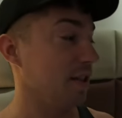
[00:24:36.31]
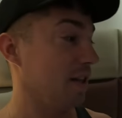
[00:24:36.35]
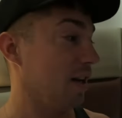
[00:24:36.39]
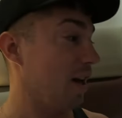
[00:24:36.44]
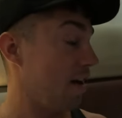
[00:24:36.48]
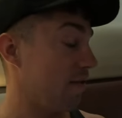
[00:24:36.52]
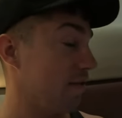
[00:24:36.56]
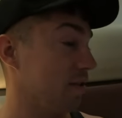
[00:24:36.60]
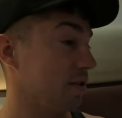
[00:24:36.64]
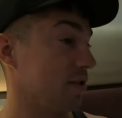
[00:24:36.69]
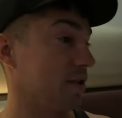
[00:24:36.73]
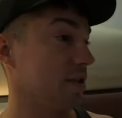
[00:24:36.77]
and
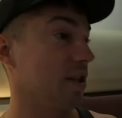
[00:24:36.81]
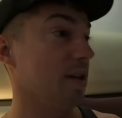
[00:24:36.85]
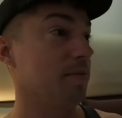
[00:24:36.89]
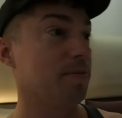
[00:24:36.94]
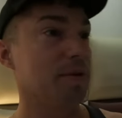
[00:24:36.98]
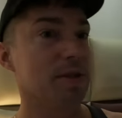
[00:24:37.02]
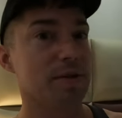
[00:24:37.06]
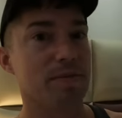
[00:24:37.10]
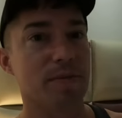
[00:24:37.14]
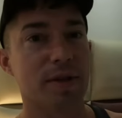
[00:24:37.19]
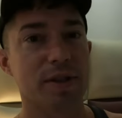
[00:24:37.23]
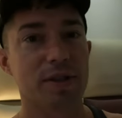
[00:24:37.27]
haven't slept
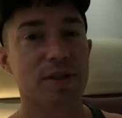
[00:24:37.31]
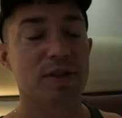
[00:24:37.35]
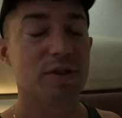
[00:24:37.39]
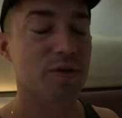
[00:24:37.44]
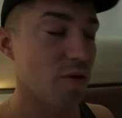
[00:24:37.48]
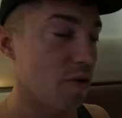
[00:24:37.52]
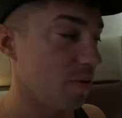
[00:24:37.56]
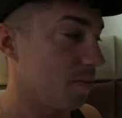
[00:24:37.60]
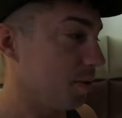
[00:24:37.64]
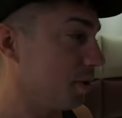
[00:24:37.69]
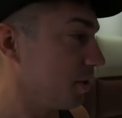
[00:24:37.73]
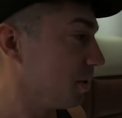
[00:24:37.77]
as much as
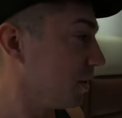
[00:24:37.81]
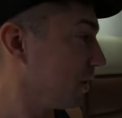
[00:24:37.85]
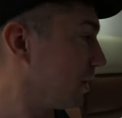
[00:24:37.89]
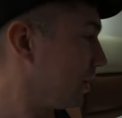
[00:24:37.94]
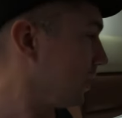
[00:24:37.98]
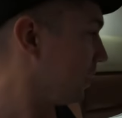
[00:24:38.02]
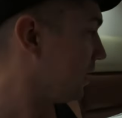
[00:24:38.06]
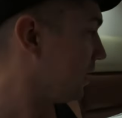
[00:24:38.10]
normal.